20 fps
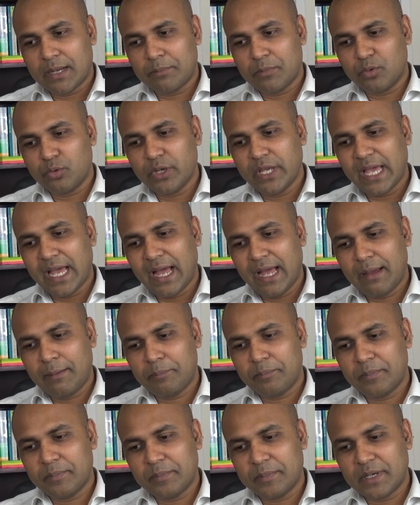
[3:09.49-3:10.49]
We
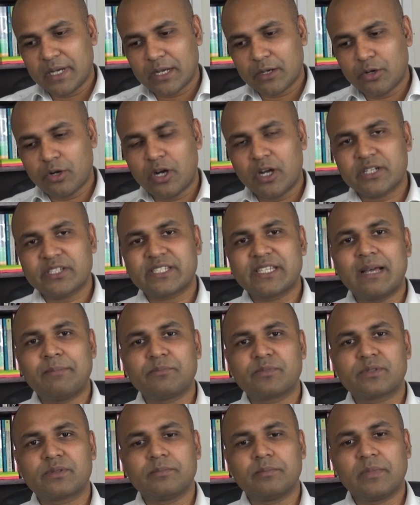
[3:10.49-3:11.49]
have got
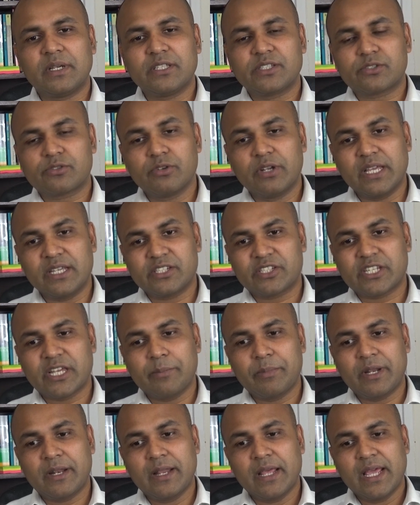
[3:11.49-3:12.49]
some students,
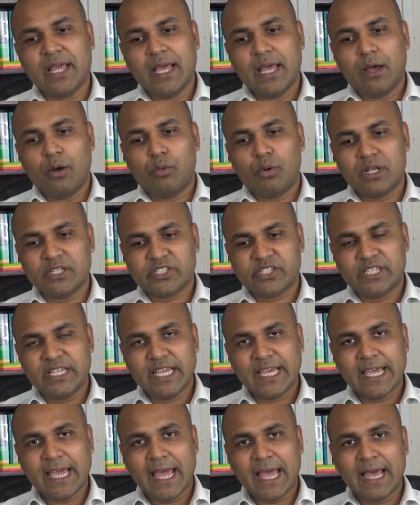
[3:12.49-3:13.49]
once
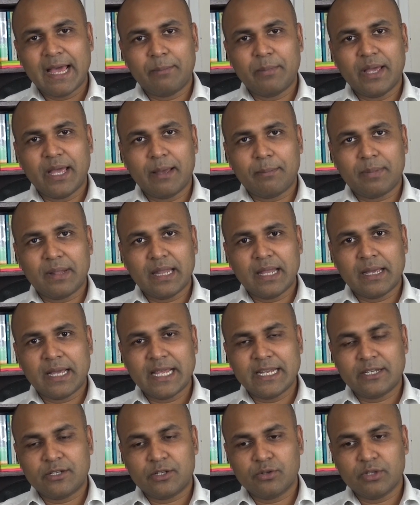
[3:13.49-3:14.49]
they have
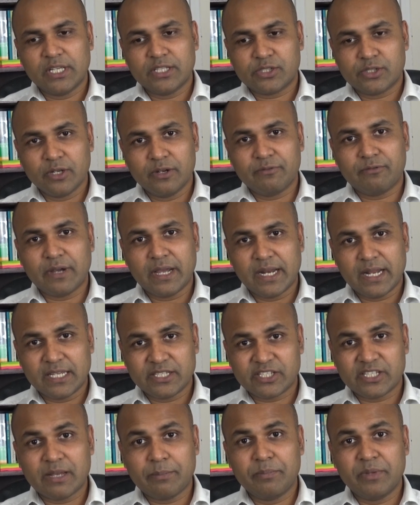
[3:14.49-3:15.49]
applied to the student
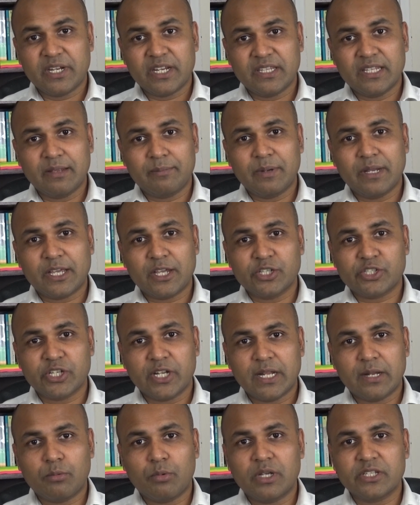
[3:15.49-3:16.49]
finance, submitted the
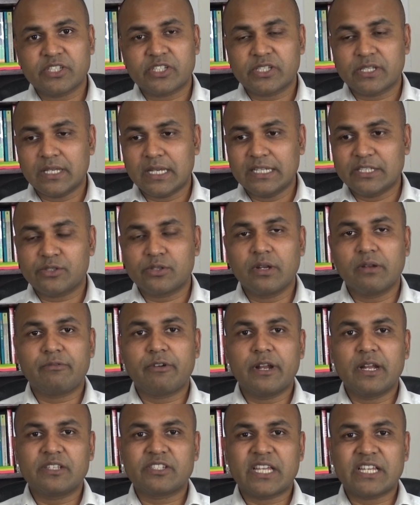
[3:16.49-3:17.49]
application, and once a student
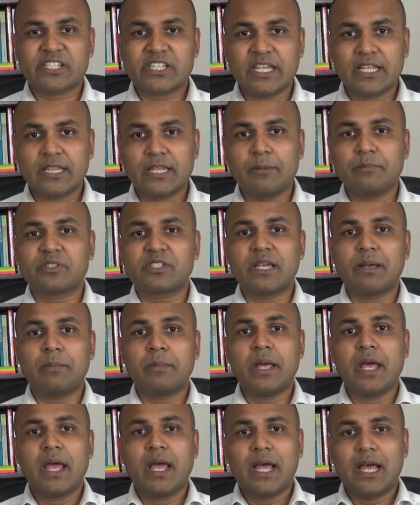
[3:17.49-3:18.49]
finance asking them
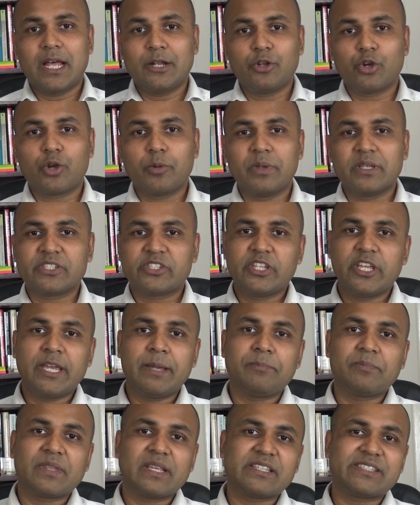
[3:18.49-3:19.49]
some documents,
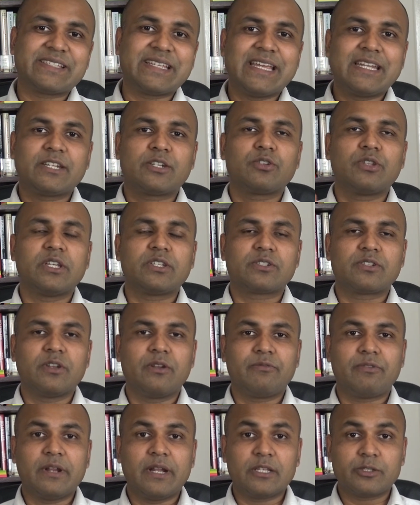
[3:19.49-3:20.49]
they send to the
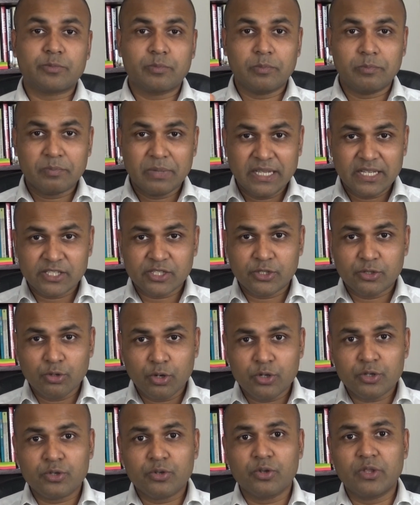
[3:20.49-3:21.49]
student finance. Please
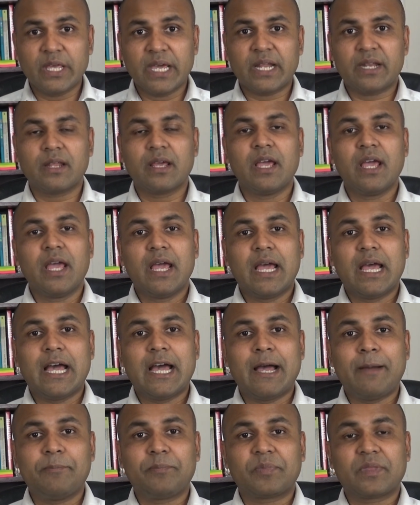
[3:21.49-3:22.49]
don't do that.
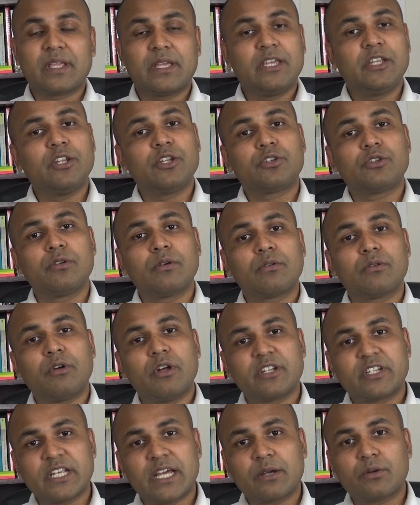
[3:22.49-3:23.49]
You need to
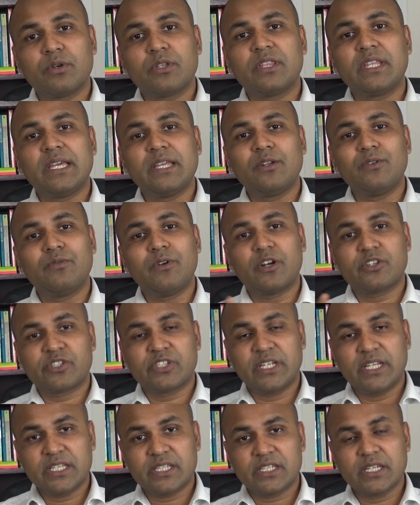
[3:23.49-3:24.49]
contact with the
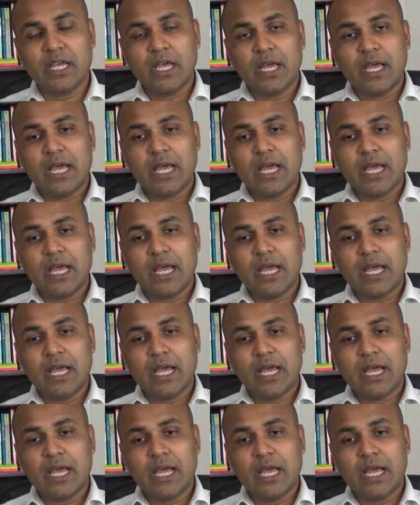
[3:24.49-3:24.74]
universities,